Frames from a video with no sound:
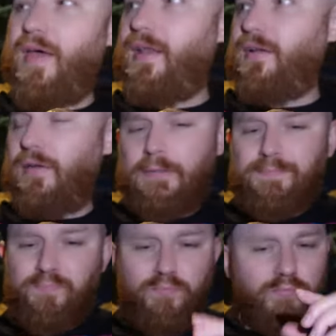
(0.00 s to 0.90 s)
Okay. Oh
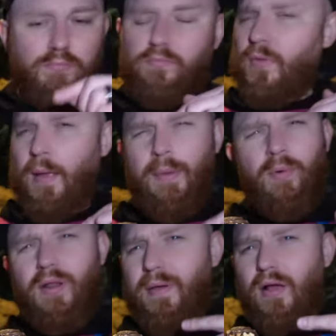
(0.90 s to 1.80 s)
good. I'm not
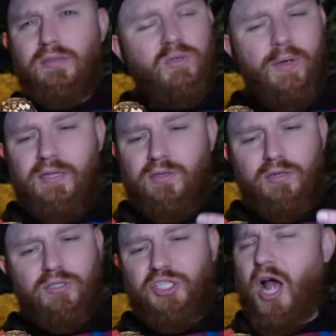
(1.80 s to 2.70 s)
really big on sweets or
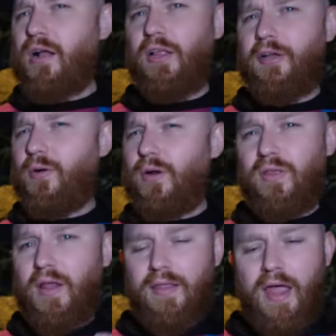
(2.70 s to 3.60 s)
chocolate or
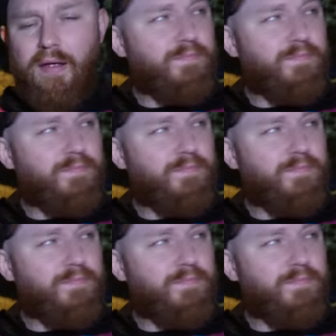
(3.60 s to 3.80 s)
anything like that.